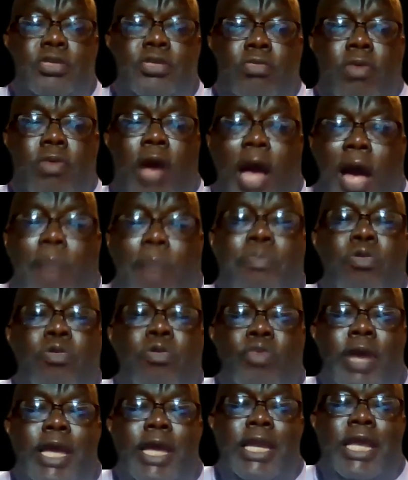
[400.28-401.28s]
to
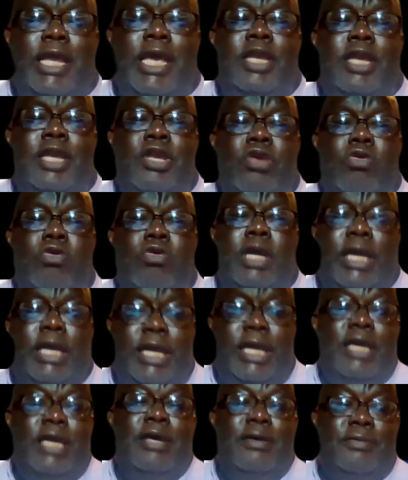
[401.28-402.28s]
operate in your
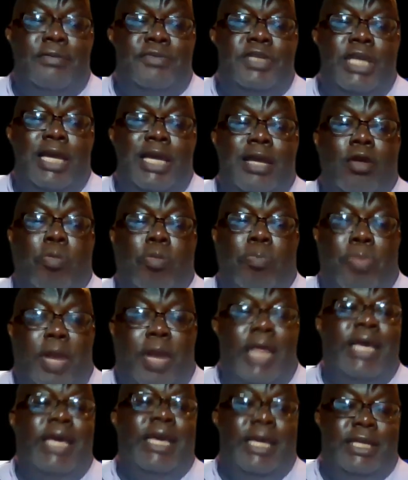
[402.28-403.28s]
gifts in a
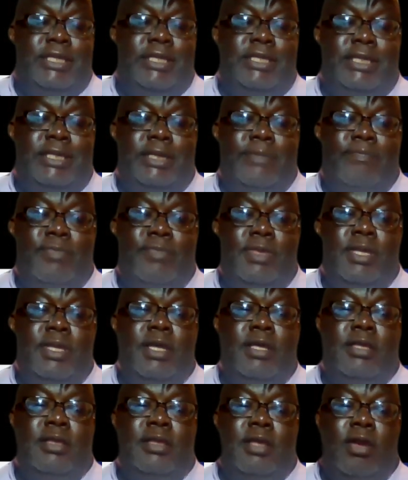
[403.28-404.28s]
place,
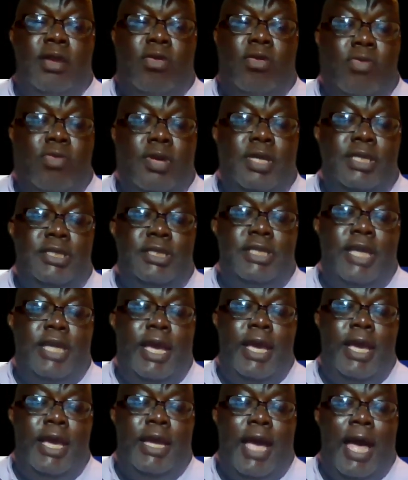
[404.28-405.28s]
the Lord is
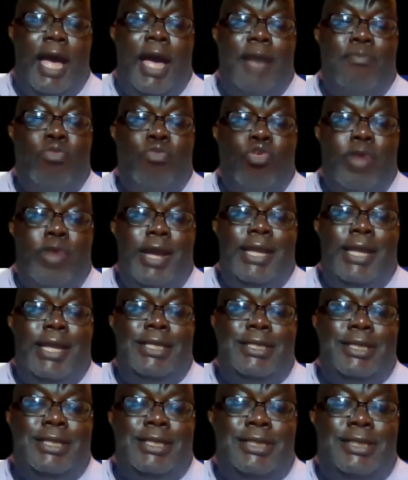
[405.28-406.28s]
saying, I'm
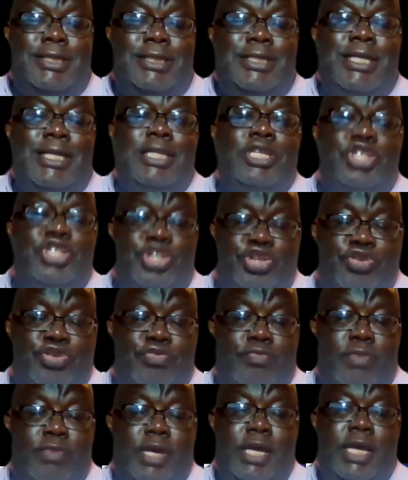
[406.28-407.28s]
ready to send
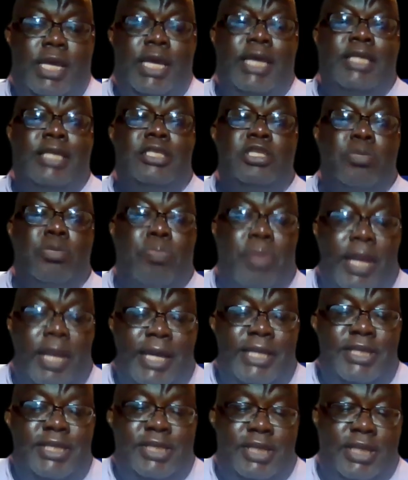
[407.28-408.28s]
you into
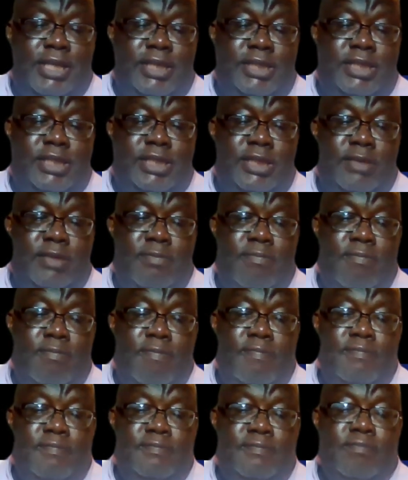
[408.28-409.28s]
places.
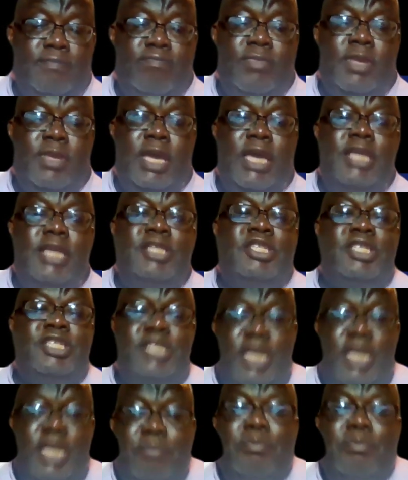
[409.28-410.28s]
He
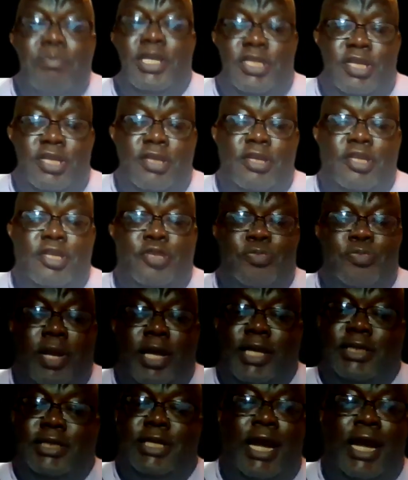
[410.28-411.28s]
sent me to this
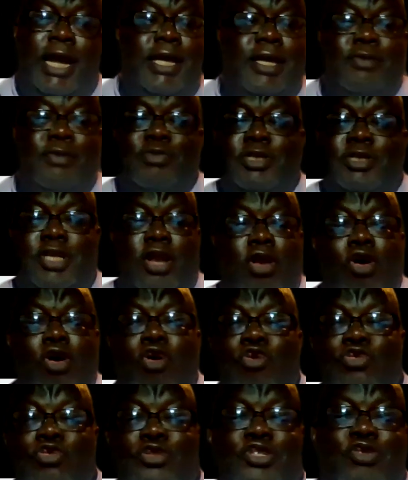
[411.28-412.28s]
place, and I, it was a
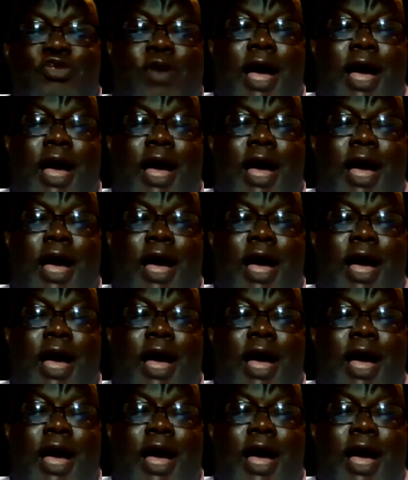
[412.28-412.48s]
long